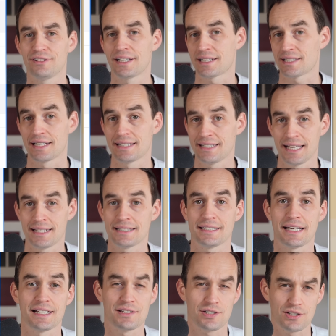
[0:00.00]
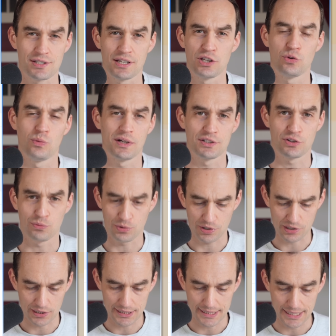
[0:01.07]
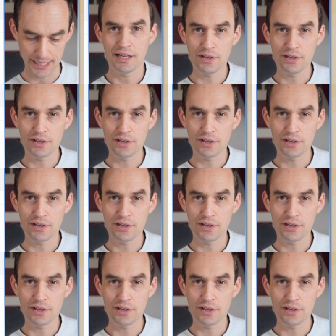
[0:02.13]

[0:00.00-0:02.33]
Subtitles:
like, say, 10 tasks that you want to work on today.